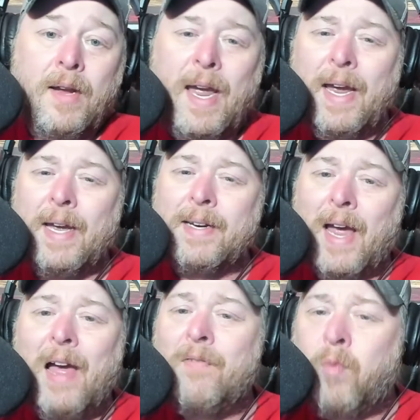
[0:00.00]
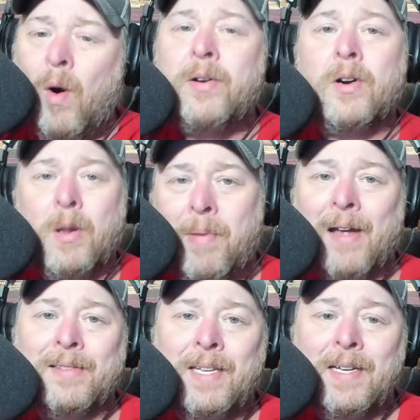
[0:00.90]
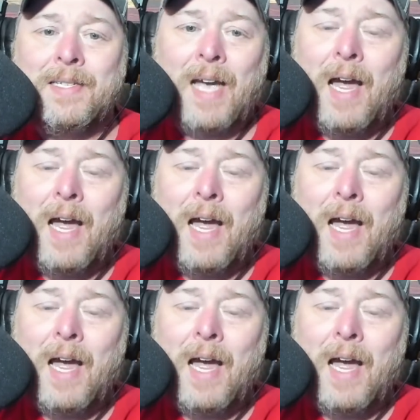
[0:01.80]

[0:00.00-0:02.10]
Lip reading: And I've wondered about this.